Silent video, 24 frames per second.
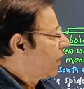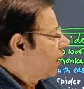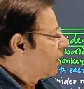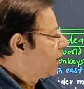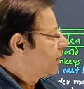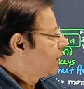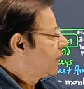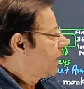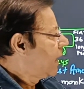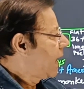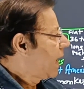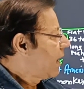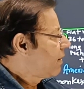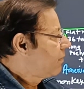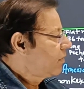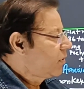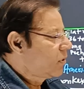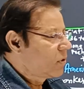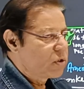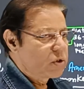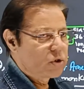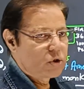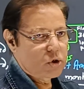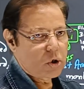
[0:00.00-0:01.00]
and they have a
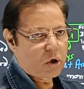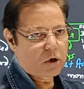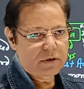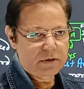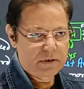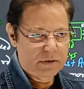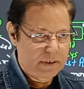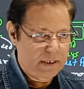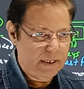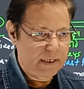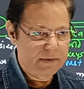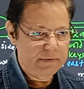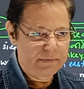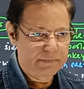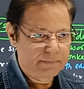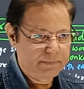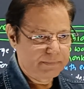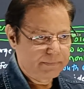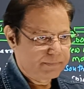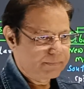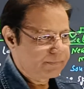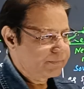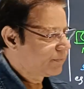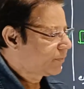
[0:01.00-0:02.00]
short tail.
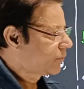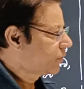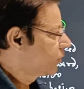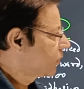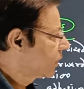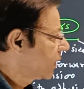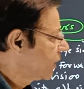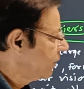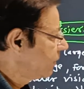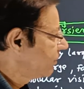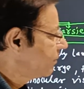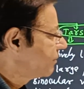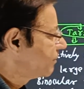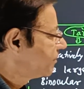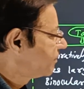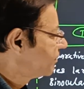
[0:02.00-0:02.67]
Okay.